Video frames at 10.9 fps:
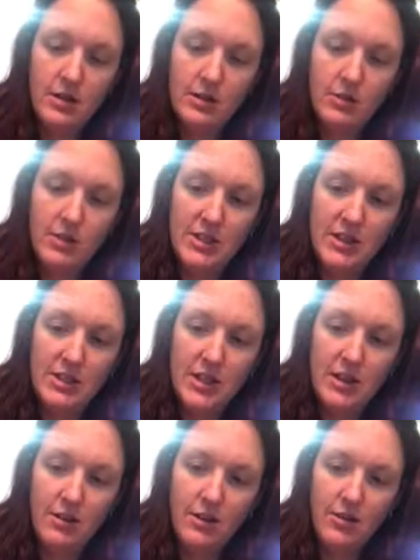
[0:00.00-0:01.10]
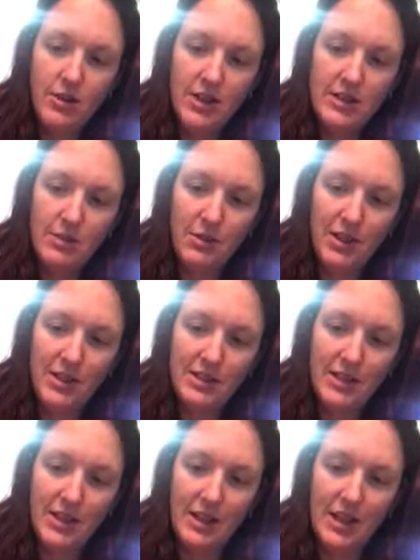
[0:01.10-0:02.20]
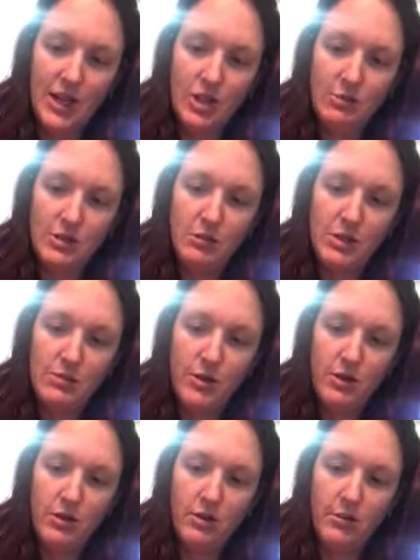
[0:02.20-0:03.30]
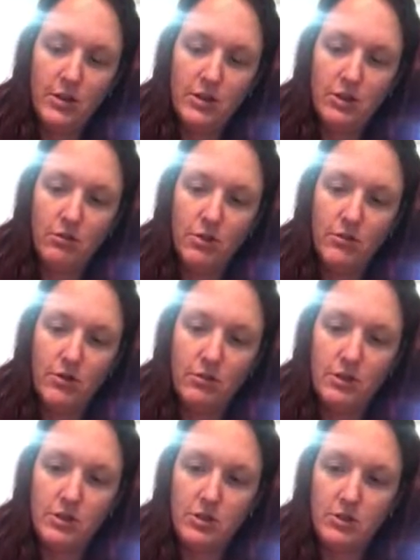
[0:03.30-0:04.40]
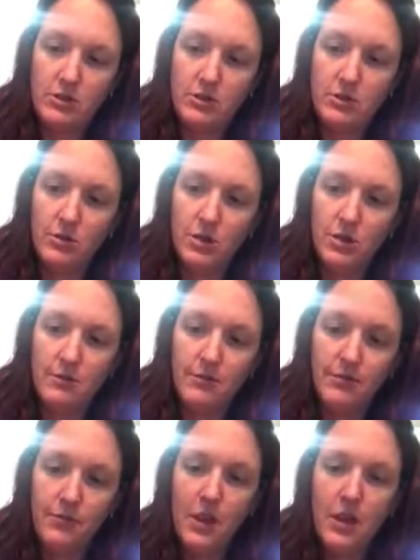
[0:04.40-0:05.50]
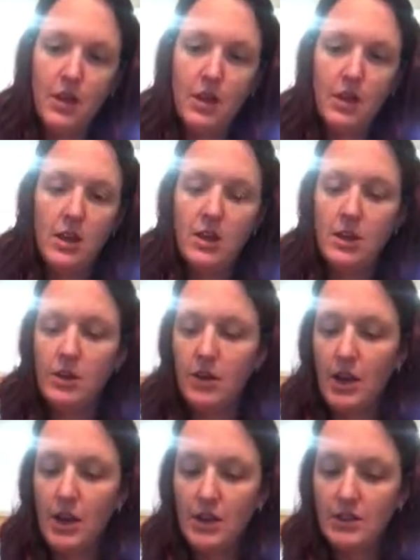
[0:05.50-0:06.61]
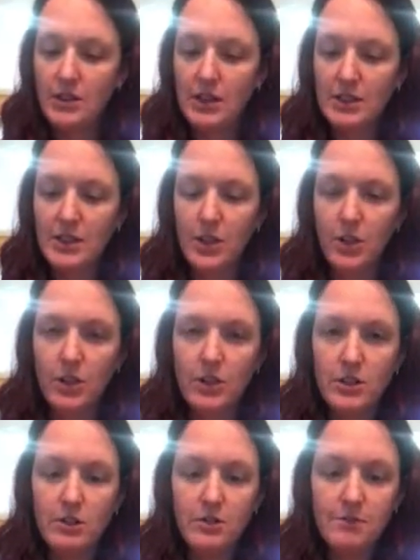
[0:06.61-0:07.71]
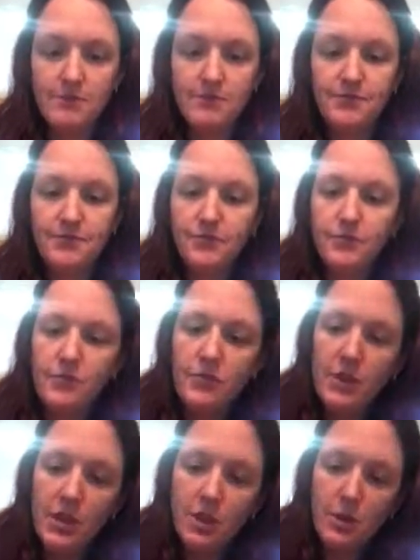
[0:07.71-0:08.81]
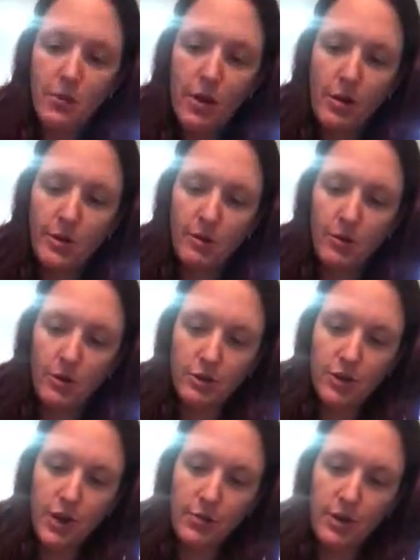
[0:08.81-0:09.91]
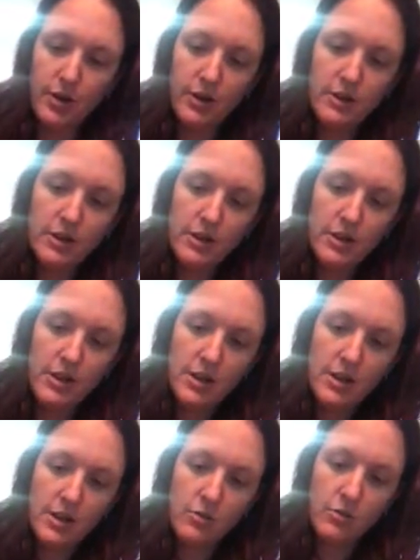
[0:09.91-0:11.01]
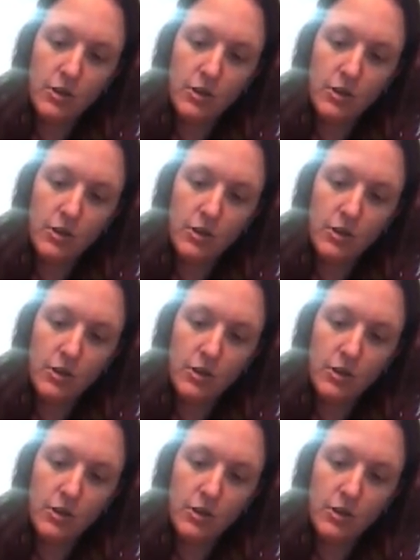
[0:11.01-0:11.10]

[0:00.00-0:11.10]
squeeze container, and you can get something like this, like a ketchup squeeze bottle or a mustard one from the dollar store. Okay, so the next thing you're going to do, you're going to pop your roller top on. You